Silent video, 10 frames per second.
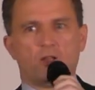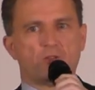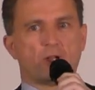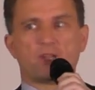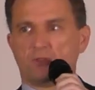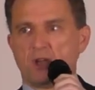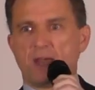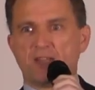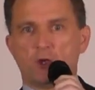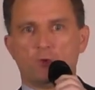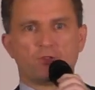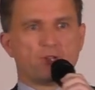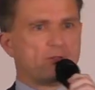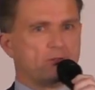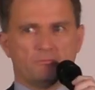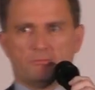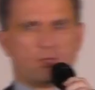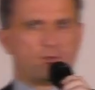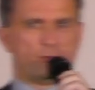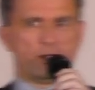So that's very bad news, isn't it? You
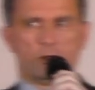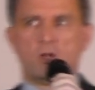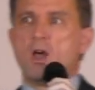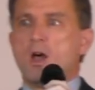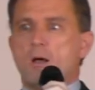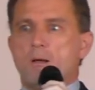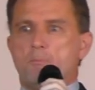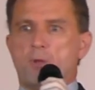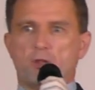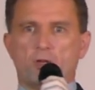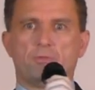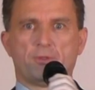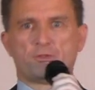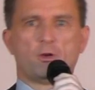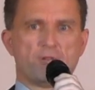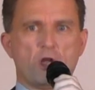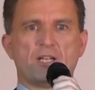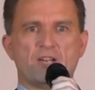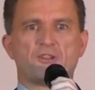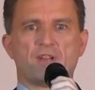know, it's not very good. But the silver
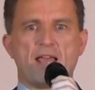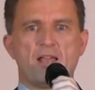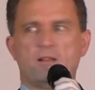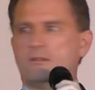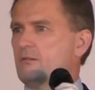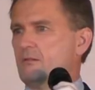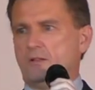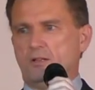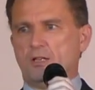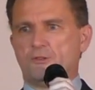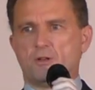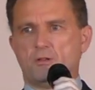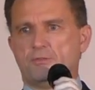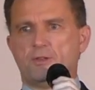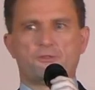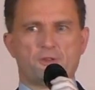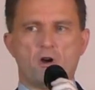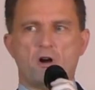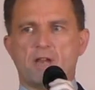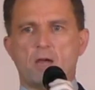lining to that is that this
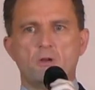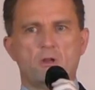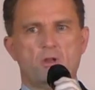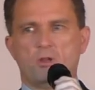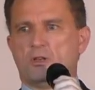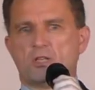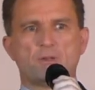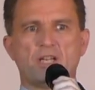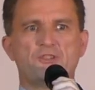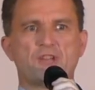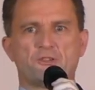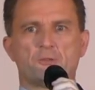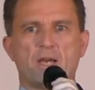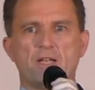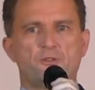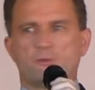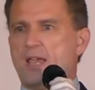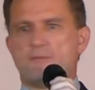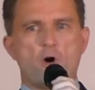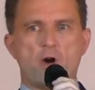scenario can only exacerbate to
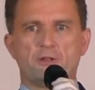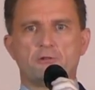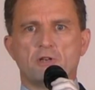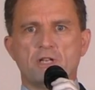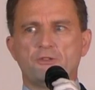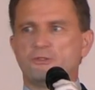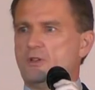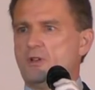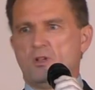ever higher degrees,